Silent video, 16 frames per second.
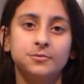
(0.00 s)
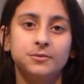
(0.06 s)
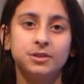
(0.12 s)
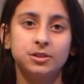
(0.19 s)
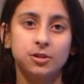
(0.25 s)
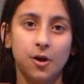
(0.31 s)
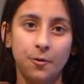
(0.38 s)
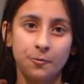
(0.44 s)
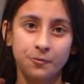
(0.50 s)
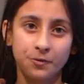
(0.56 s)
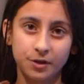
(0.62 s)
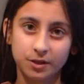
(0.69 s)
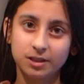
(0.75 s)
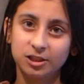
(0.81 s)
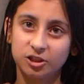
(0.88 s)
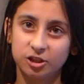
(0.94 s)
These are
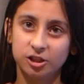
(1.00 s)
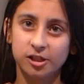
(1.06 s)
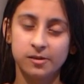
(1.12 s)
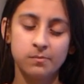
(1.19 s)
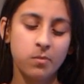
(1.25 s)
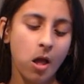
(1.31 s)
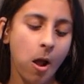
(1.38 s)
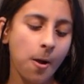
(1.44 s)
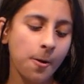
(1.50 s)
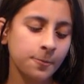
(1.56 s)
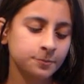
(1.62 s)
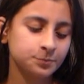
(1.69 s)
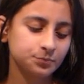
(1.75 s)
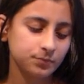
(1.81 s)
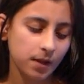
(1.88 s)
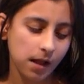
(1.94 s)
really good.
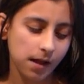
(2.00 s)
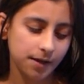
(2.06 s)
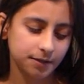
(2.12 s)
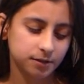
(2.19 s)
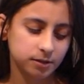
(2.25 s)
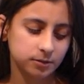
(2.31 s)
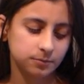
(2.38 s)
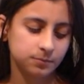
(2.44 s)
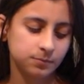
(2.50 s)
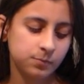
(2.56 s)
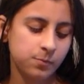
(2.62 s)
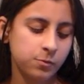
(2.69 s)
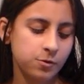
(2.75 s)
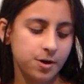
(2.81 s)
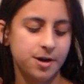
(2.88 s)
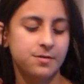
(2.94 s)
It's a
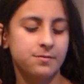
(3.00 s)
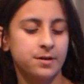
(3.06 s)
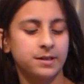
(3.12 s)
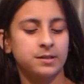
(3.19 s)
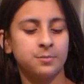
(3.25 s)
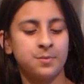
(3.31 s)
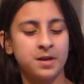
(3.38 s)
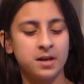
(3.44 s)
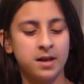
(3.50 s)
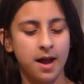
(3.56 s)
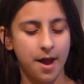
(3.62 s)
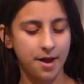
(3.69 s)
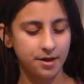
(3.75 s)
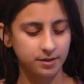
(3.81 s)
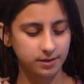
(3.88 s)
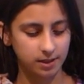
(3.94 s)
great recipe,
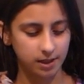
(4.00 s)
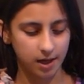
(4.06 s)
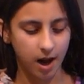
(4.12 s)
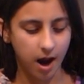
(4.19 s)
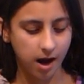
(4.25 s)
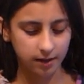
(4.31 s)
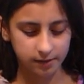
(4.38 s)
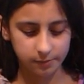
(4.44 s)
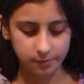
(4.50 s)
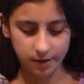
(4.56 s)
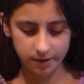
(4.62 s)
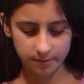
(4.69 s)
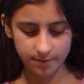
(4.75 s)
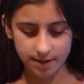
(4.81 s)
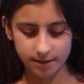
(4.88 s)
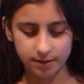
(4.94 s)
guys. I highly
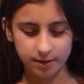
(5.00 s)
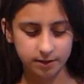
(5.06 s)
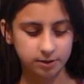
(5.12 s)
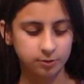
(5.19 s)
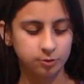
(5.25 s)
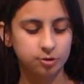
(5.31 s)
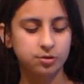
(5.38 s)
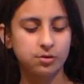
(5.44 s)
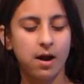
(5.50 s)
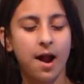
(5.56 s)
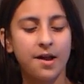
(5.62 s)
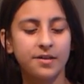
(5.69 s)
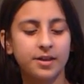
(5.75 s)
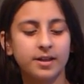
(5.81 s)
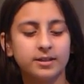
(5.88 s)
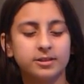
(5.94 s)
recommend that you
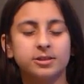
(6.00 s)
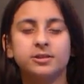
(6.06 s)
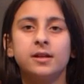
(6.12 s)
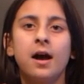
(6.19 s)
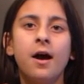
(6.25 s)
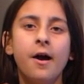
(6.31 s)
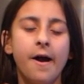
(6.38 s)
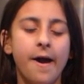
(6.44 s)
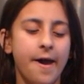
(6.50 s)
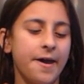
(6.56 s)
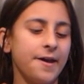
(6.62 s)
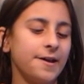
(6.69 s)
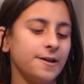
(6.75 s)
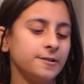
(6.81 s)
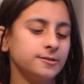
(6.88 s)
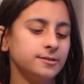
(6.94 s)
try this.
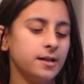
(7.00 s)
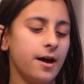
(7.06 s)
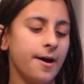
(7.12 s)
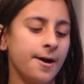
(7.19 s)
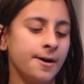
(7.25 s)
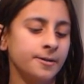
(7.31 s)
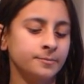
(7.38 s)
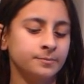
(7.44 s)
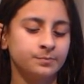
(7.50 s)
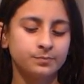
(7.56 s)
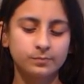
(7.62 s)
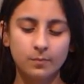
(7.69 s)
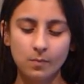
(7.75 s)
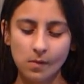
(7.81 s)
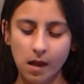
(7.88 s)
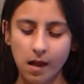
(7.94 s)
And
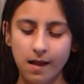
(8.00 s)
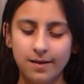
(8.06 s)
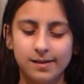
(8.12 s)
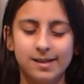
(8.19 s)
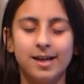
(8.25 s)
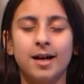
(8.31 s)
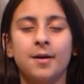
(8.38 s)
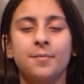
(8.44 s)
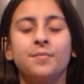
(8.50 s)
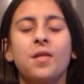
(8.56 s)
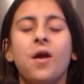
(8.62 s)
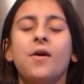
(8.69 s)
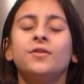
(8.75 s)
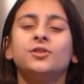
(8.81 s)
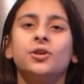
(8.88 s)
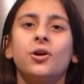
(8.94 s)
yeah,
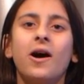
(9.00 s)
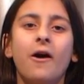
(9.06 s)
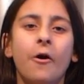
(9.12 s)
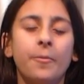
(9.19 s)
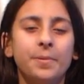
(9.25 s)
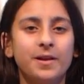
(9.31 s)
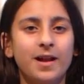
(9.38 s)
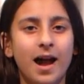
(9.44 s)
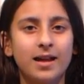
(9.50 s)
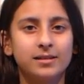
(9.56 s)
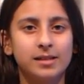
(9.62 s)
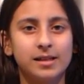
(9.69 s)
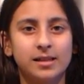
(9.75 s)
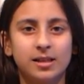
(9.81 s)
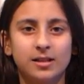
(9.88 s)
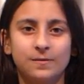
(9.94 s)
so I hope you guys
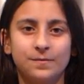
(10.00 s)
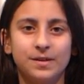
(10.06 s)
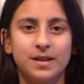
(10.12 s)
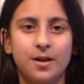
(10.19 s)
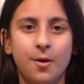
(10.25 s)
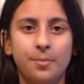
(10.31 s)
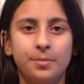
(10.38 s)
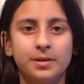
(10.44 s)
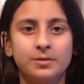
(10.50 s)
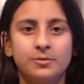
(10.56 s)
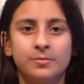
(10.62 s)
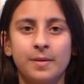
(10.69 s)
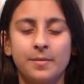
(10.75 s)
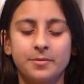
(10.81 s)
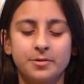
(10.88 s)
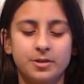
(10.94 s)
like this video. Please
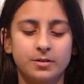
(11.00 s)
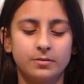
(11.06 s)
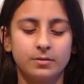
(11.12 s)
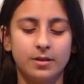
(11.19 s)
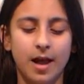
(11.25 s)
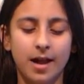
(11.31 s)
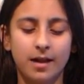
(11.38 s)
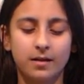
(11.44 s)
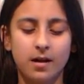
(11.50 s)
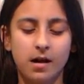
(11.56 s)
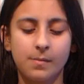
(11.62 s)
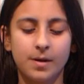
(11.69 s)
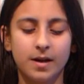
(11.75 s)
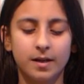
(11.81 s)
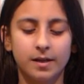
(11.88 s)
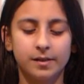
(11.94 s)
remember to like,
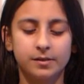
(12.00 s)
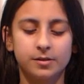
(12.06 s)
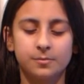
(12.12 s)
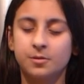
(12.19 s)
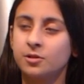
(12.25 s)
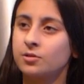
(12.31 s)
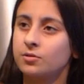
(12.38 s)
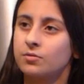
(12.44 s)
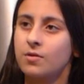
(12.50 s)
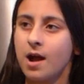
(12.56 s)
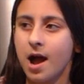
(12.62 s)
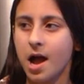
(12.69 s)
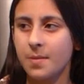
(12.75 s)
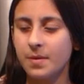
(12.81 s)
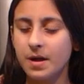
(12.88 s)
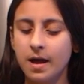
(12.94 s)
comment, and
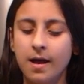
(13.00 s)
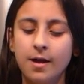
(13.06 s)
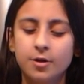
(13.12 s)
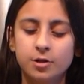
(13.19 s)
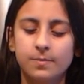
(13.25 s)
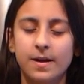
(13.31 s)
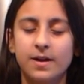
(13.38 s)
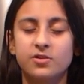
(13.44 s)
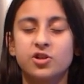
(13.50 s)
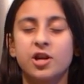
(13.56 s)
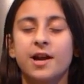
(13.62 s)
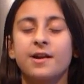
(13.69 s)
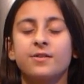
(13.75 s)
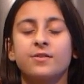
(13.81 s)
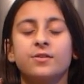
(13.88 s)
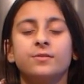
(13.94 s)
subscribe to my
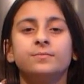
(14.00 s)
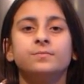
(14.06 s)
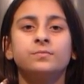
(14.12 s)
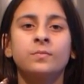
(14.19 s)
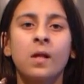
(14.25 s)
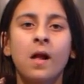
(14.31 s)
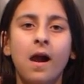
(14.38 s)
channel.